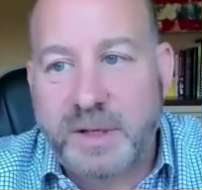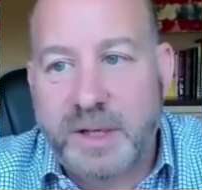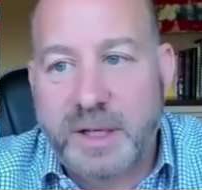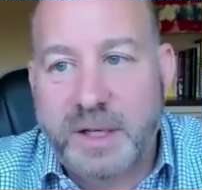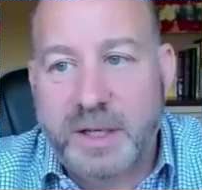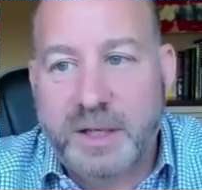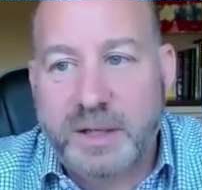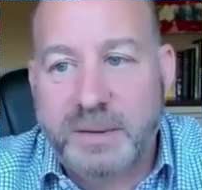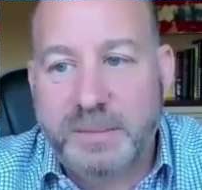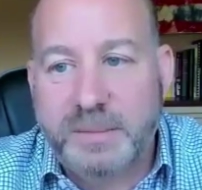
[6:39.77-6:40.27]

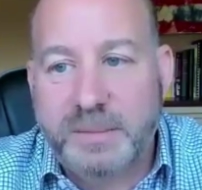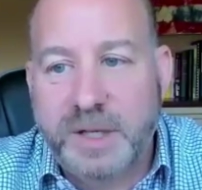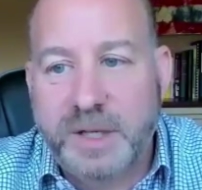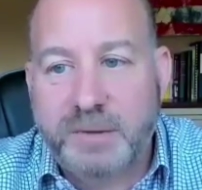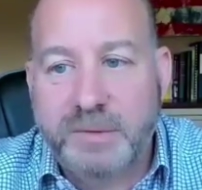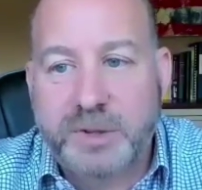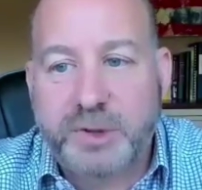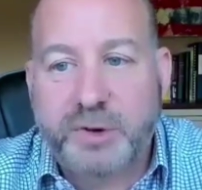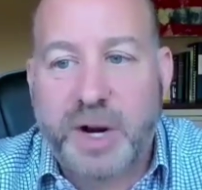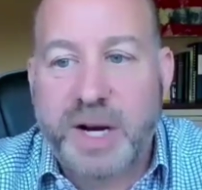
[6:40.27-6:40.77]

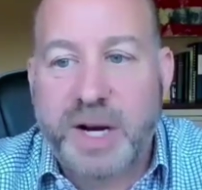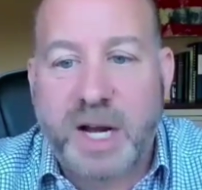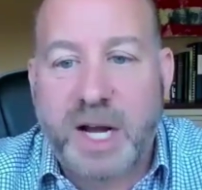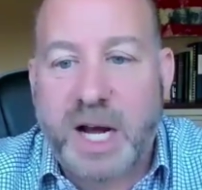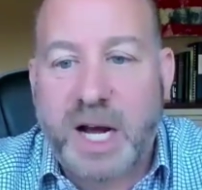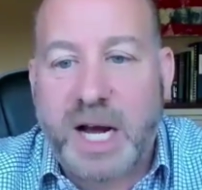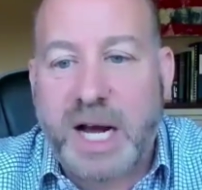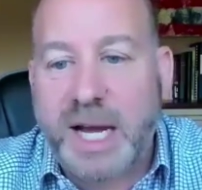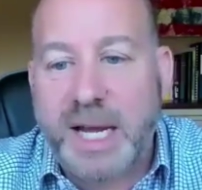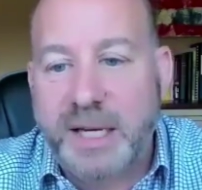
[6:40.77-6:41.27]
trying to
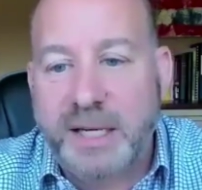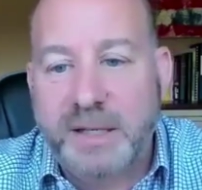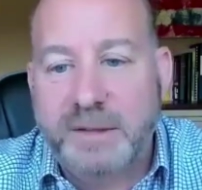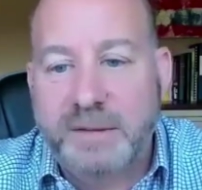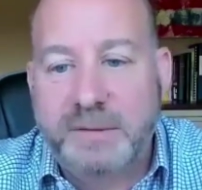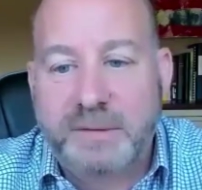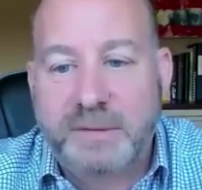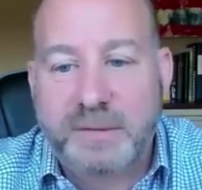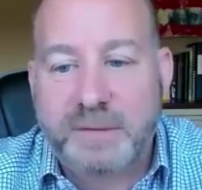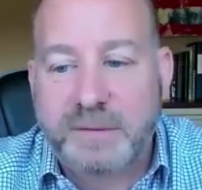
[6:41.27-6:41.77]

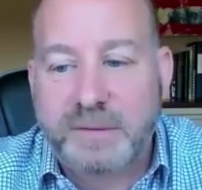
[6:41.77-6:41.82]
hide,